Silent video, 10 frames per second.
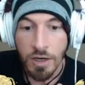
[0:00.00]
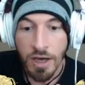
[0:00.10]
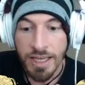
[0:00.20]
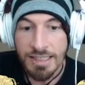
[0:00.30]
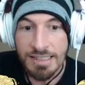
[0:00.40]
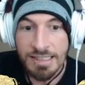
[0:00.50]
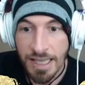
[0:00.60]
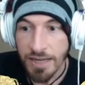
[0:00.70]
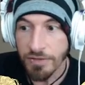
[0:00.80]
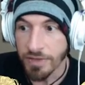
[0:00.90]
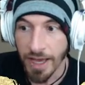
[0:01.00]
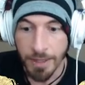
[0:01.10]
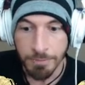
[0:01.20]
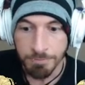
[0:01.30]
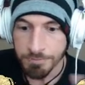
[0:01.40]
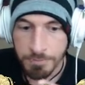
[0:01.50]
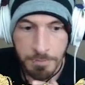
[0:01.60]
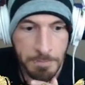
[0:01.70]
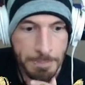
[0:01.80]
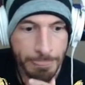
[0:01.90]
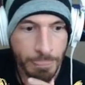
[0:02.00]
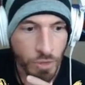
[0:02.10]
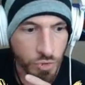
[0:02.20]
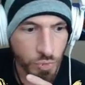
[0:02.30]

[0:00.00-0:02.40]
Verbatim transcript: instead of that, you